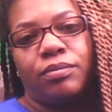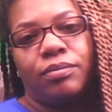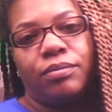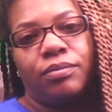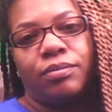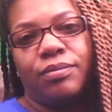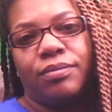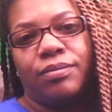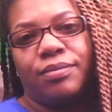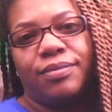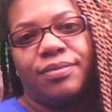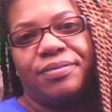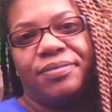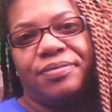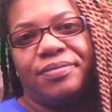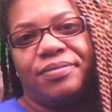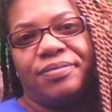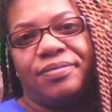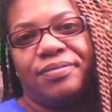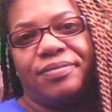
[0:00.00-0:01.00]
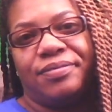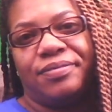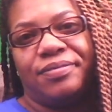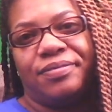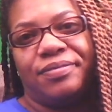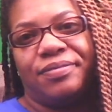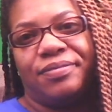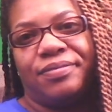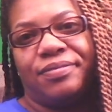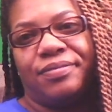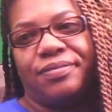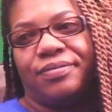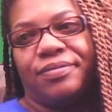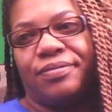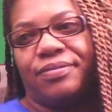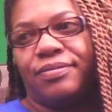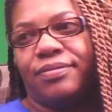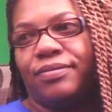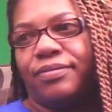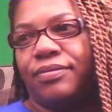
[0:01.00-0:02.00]

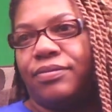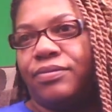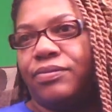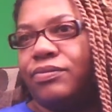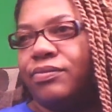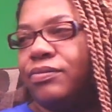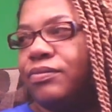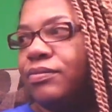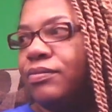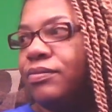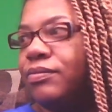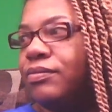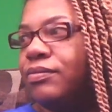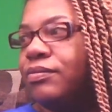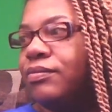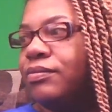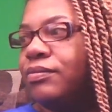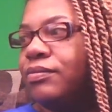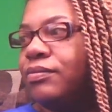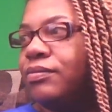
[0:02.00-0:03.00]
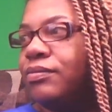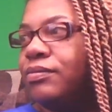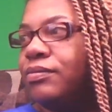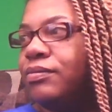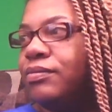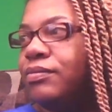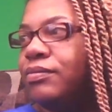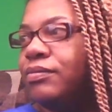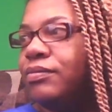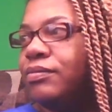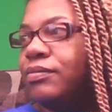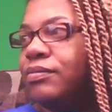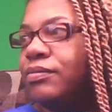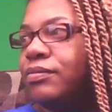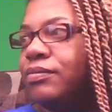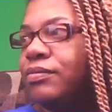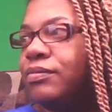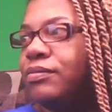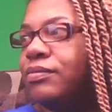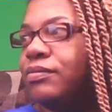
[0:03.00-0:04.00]

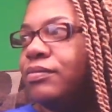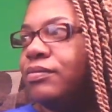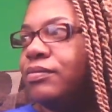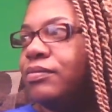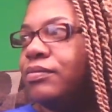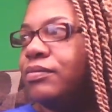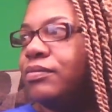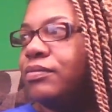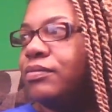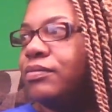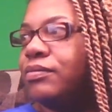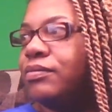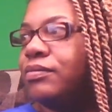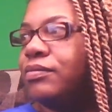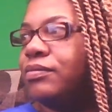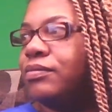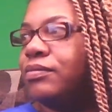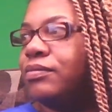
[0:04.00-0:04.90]
[no speech]